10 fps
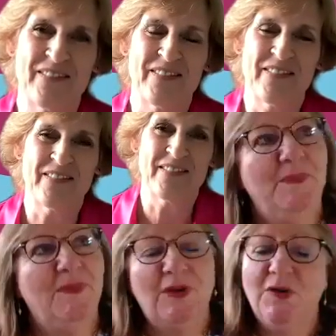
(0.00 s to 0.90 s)
So
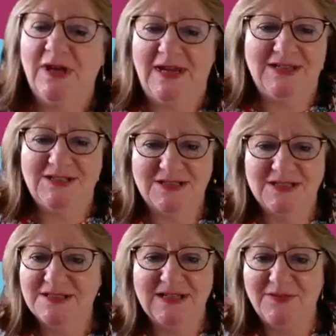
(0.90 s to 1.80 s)
we're not here
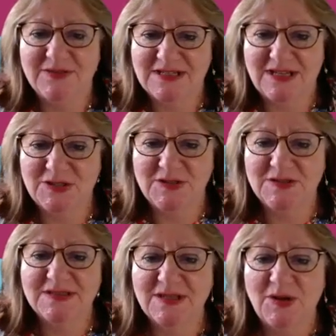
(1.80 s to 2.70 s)
just to deliver
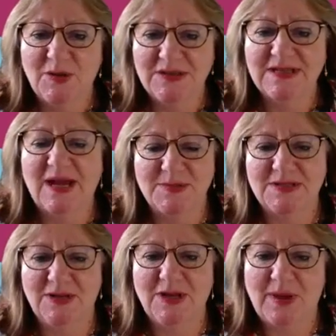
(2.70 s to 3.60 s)
sessions. It's
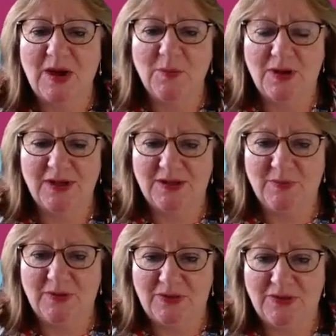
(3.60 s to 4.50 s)
absolutely about
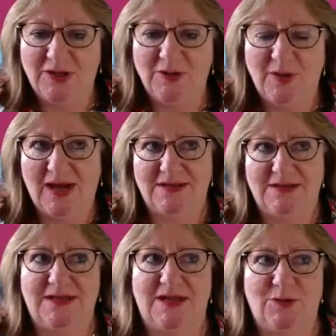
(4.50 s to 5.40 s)
working with you
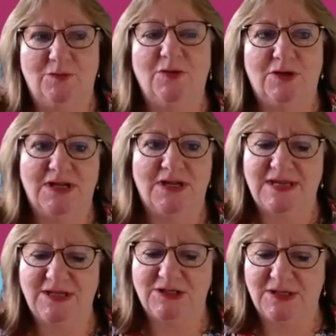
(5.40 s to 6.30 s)
and in your
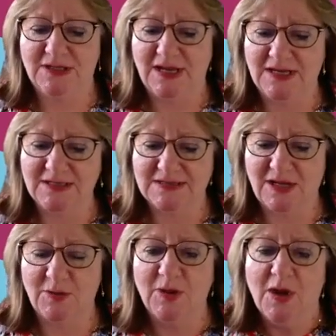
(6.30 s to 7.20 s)
organisation. And
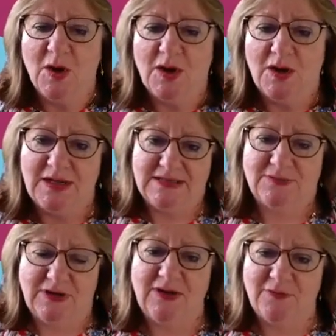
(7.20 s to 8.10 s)
so
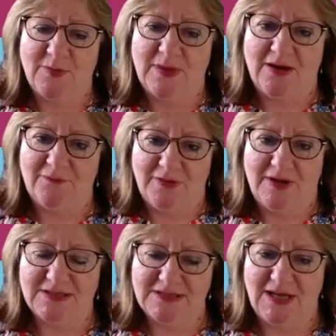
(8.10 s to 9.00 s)
it's really from that
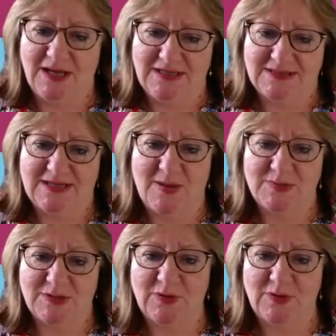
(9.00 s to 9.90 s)
first early
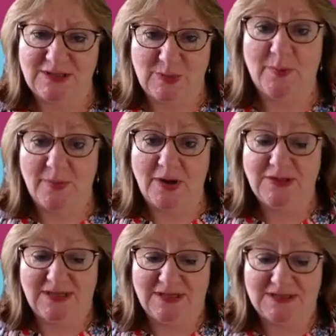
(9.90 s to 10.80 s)
steps of actually
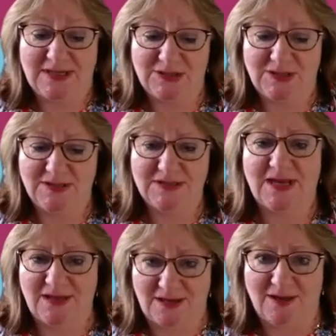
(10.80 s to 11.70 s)
promoting the
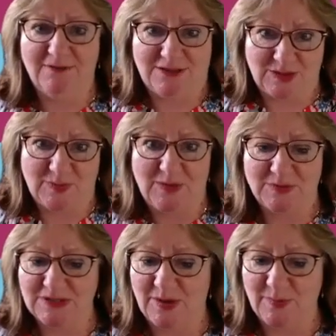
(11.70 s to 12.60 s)
sessions, encouraging
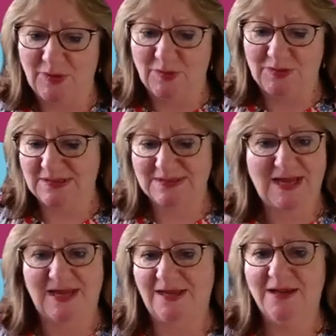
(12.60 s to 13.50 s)
people to come along. As I
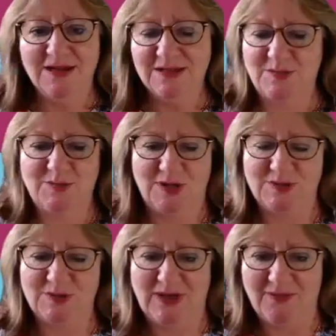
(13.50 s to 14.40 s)
say,
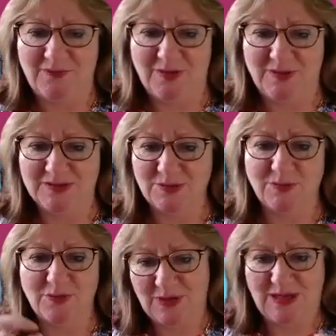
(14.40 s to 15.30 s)
sometimes we'll have those
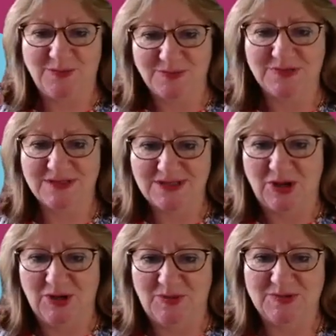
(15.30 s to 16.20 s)
sort of themed
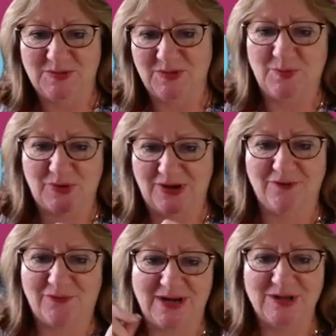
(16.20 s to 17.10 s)
times with a bring
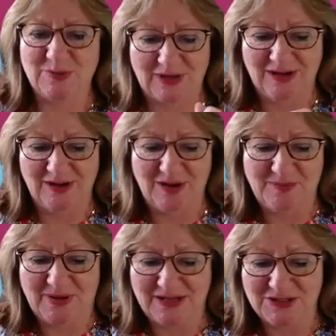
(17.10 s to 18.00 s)
a friend, bring a
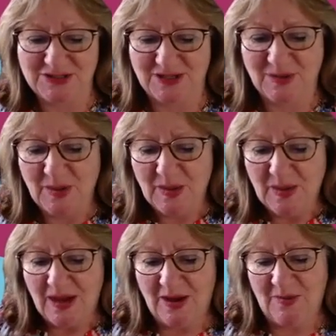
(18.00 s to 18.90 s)
line manager.
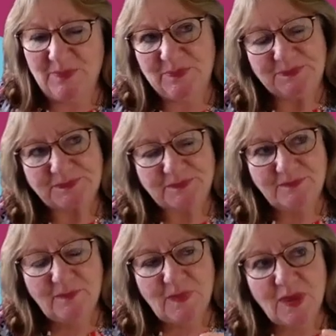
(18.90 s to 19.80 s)

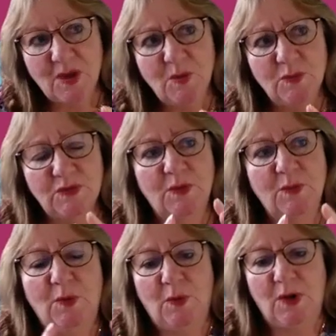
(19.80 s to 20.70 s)
So
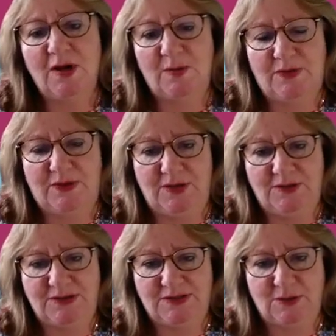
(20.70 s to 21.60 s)
we'll work with
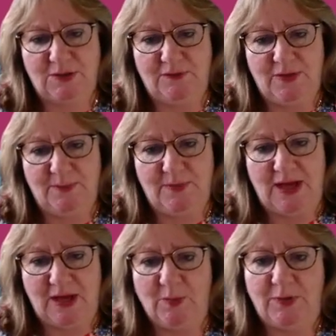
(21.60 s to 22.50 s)
you to sort of
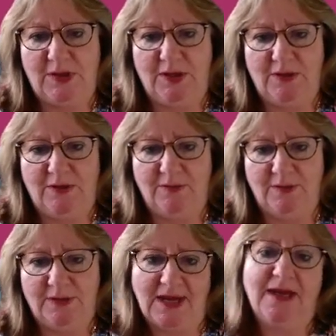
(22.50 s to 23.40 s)
help
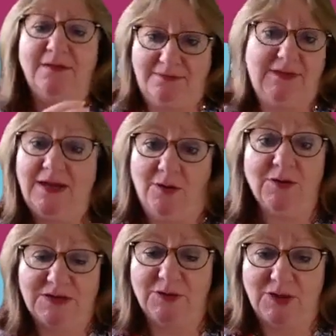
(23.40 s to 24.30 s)
you get it
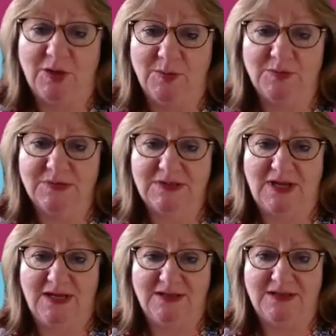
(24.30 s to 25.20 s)
onto your comms
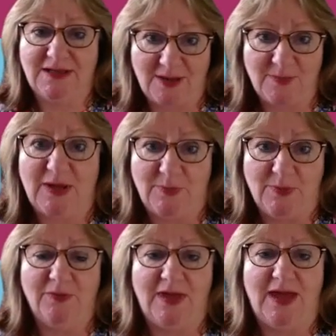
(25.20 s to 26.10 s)
and get
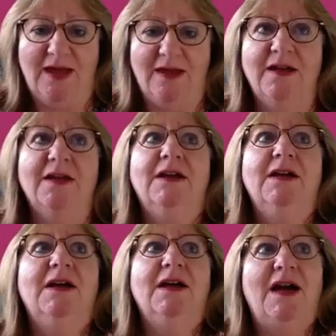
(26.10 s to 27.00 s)
people there,
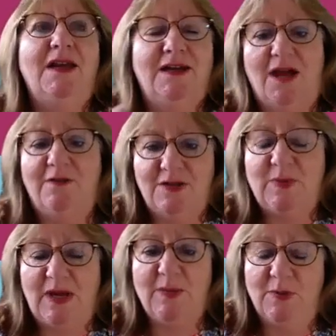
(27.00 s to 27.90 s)
and
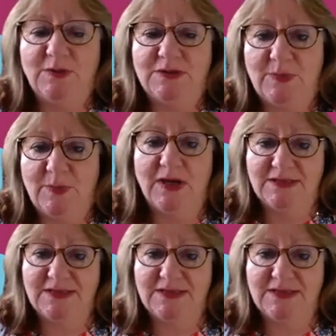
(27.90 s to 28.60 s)
encourage people to